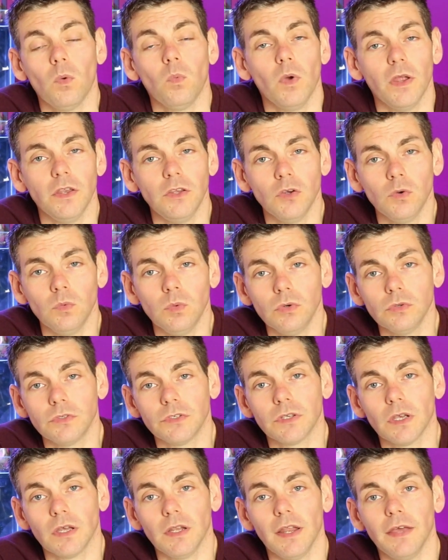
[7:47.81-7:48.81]
When your
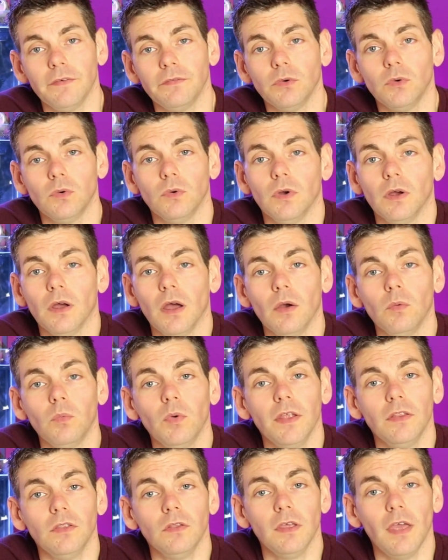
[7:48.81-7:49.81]
water level,
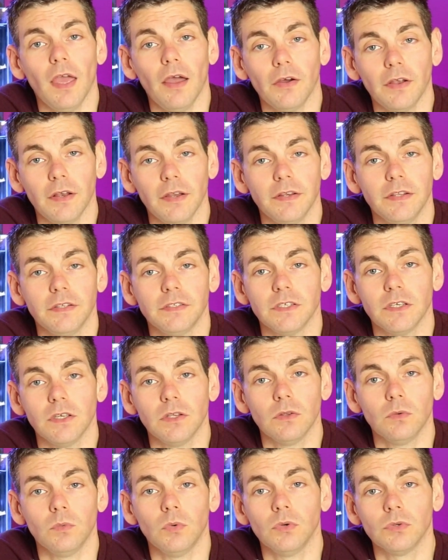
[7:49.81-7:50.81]
when the alkalinity
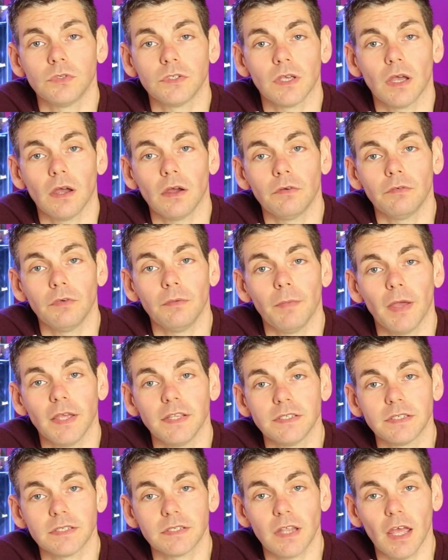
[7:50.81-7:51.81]
in the water
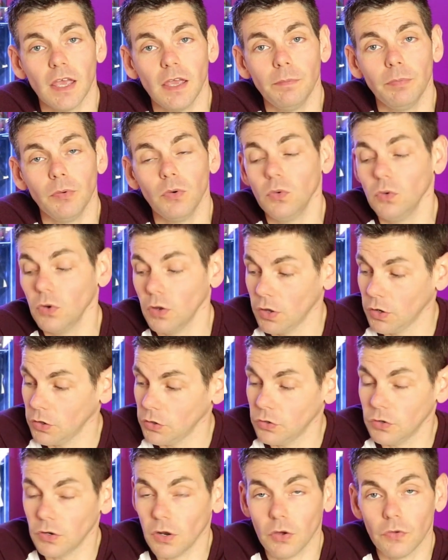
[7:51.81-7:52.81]
remains stable,
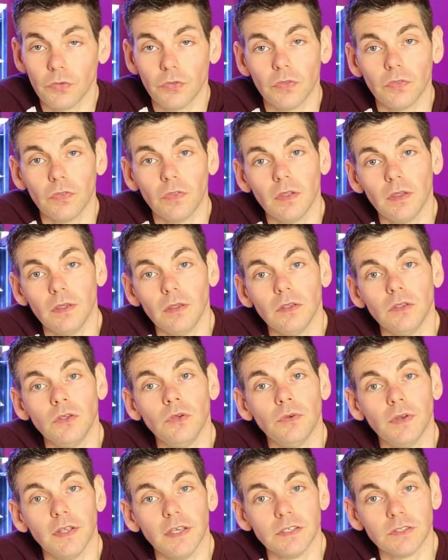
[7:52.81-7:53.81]
you know that the
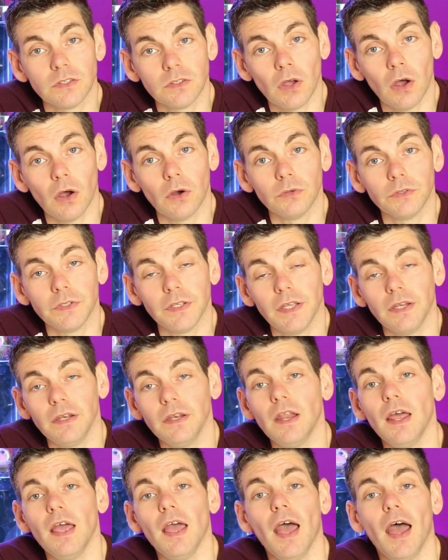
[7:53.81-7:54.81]
unit is dialed
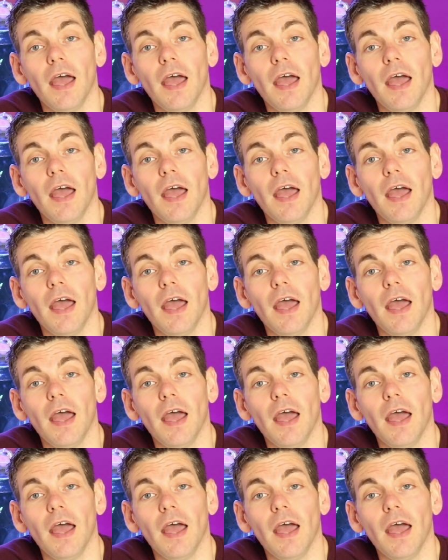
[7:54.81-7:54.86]
in,